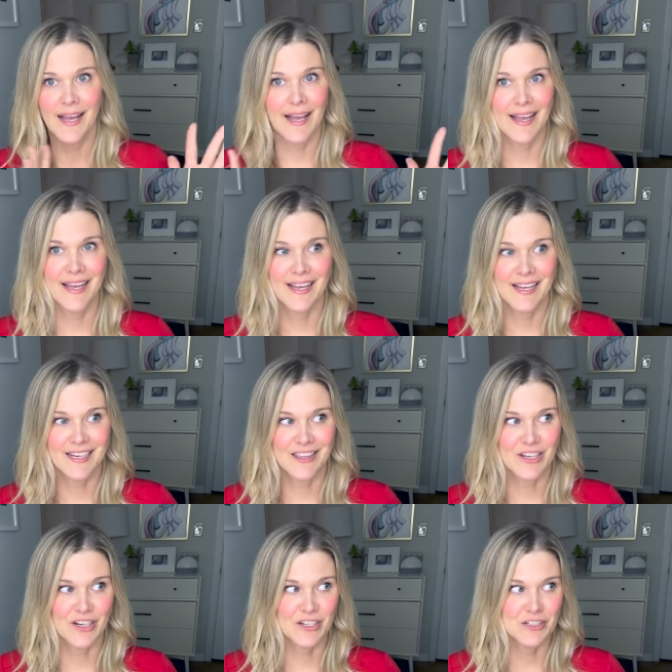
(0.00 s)
and
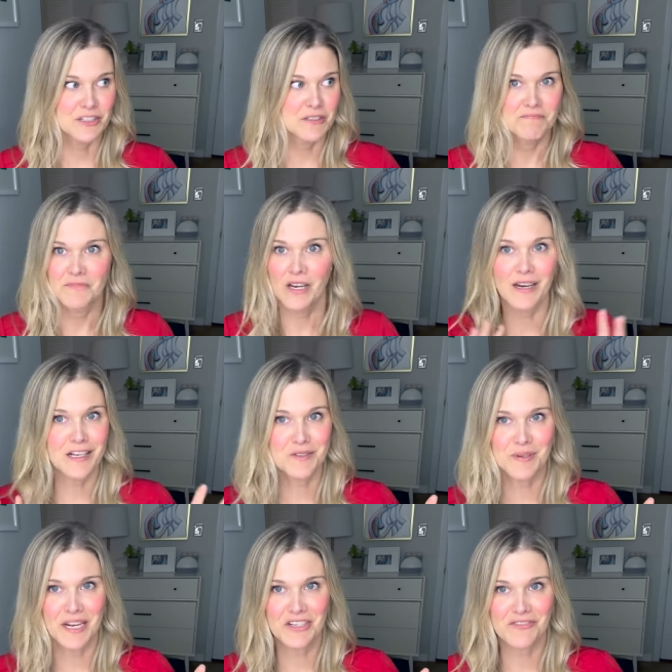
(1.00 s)
there's not an
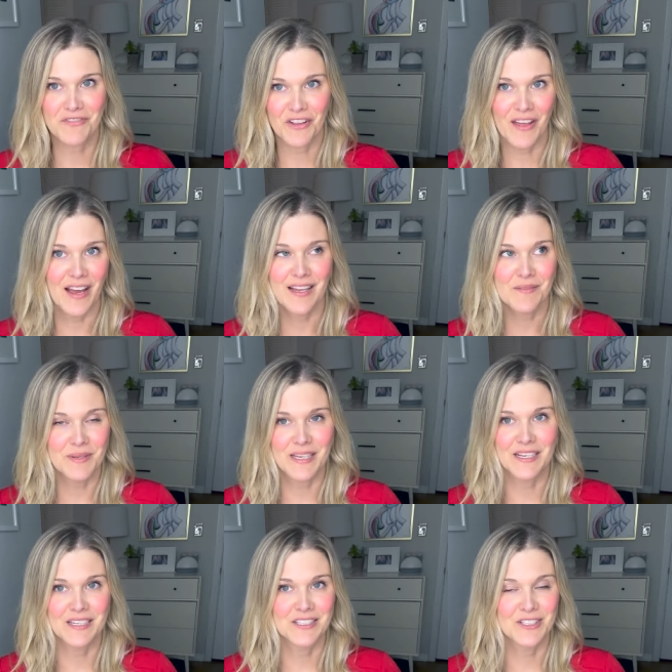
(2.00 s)
explanation for that
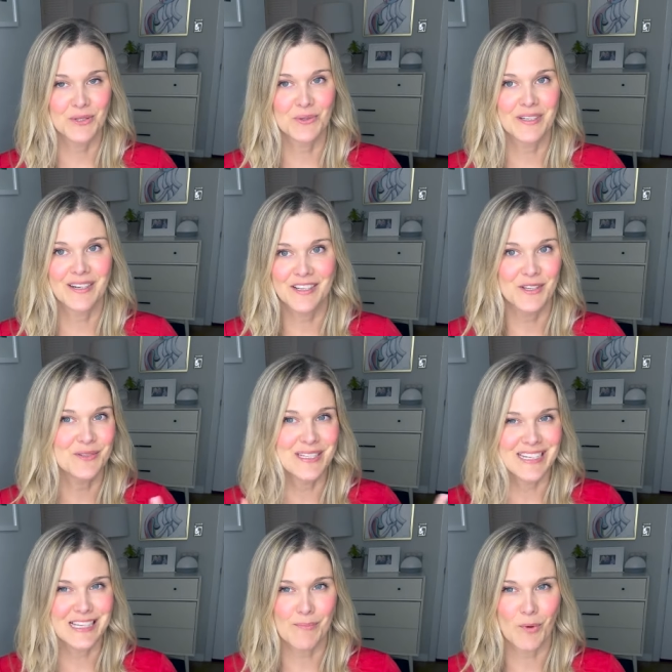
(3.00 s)
because you're not using
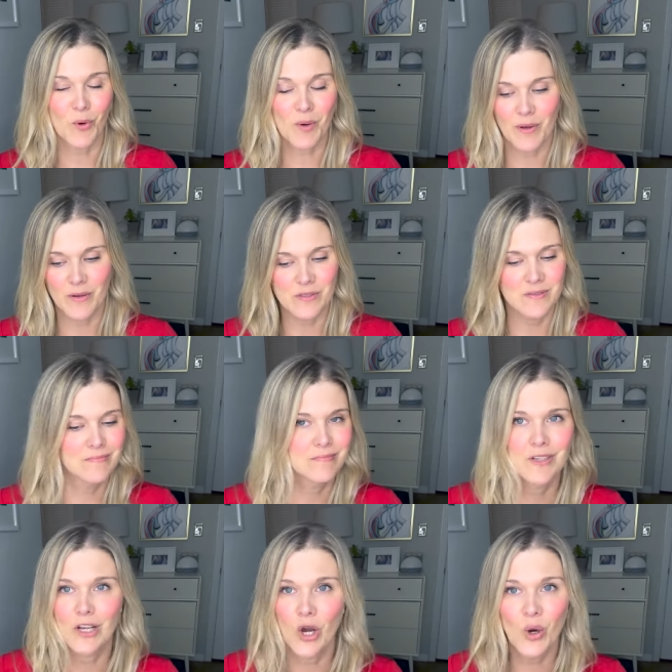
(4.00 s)
any type of hormones,
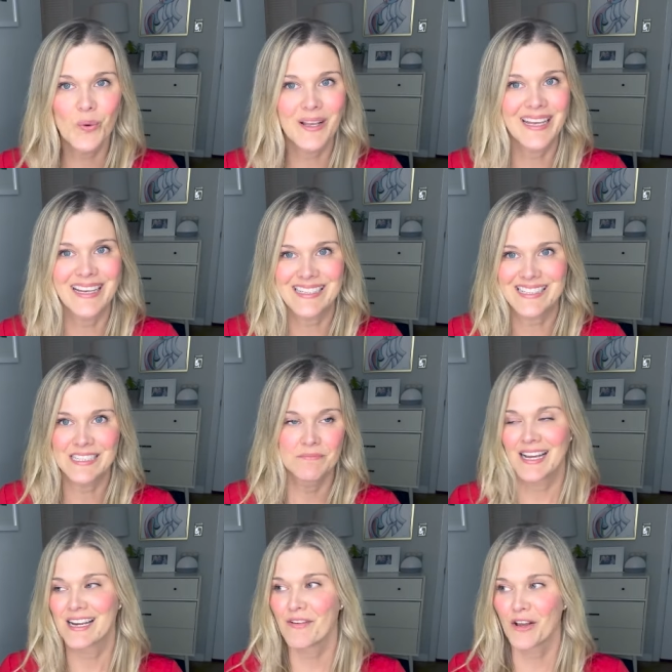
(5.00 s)
go get
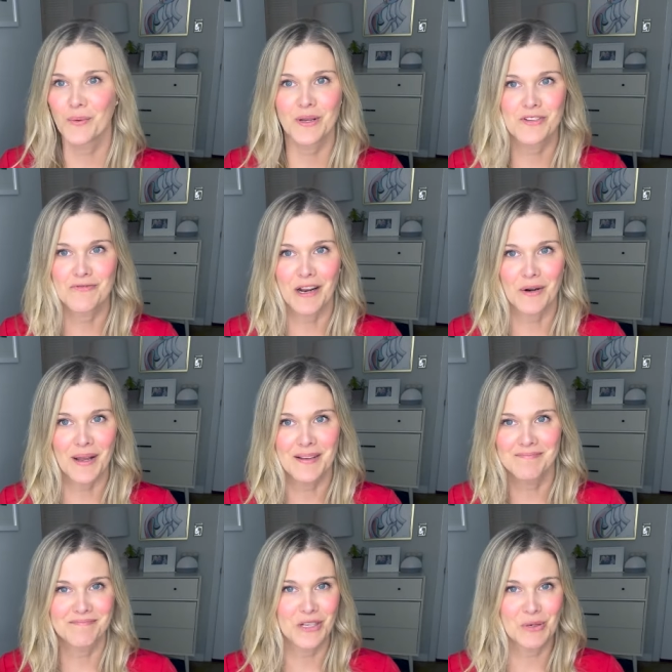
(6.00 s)
an evaluation right away.
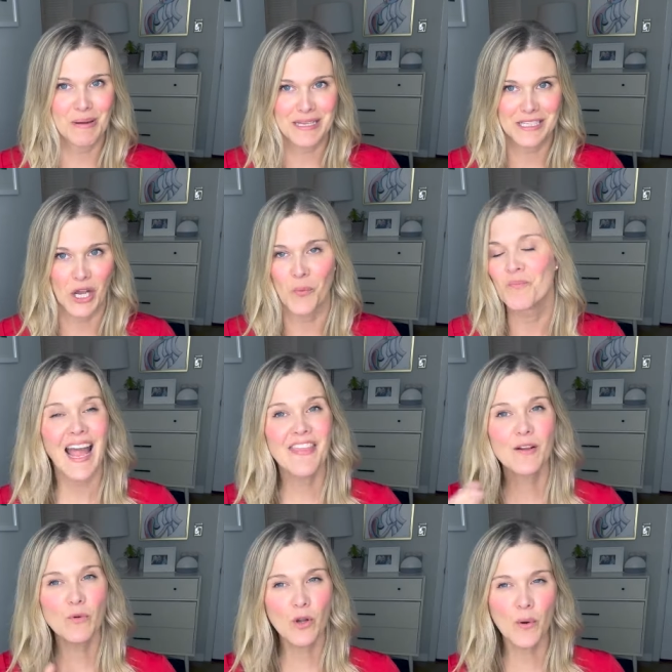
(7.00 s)
Don't pass go. And
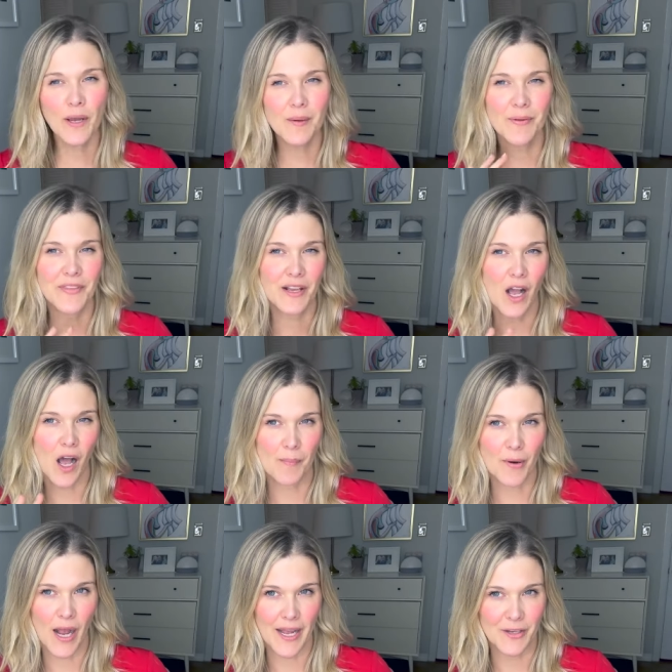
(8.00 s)
then we'll go ahead and put the
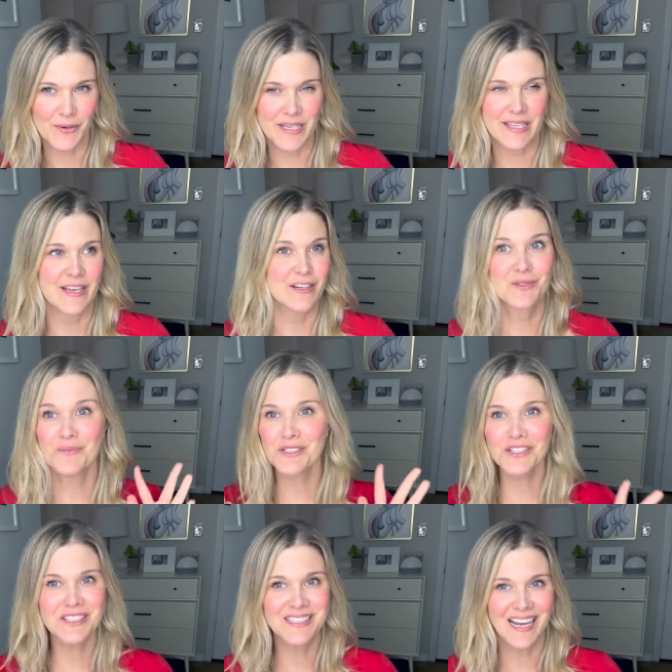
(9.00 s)
copper IUD there. So we'll
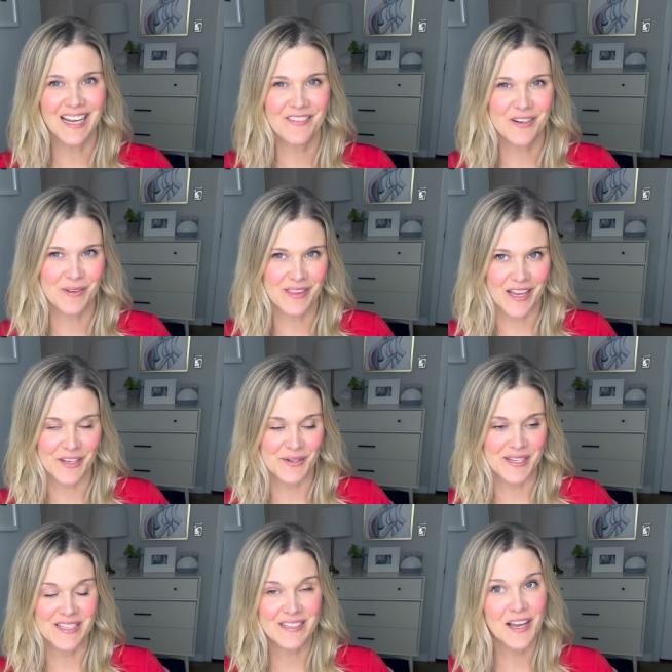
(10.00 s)
just dive in with
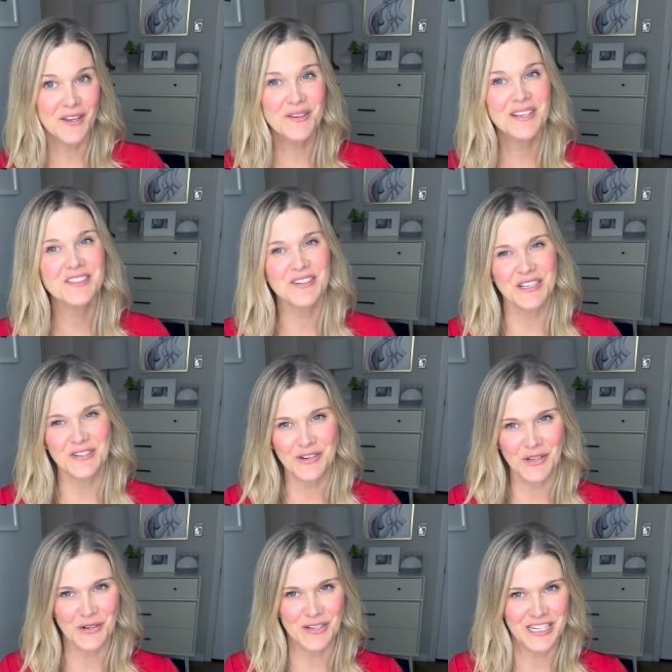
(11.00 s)
IUDs. IUDs are
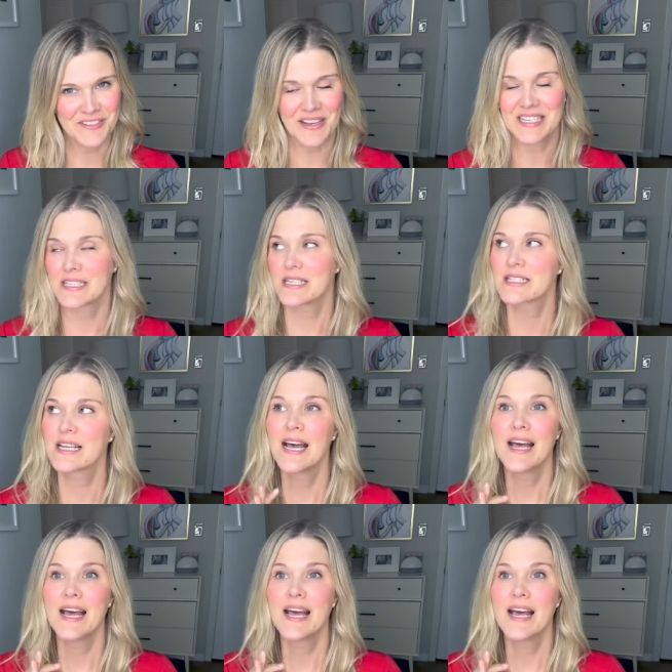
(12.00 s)
intrauterine devices.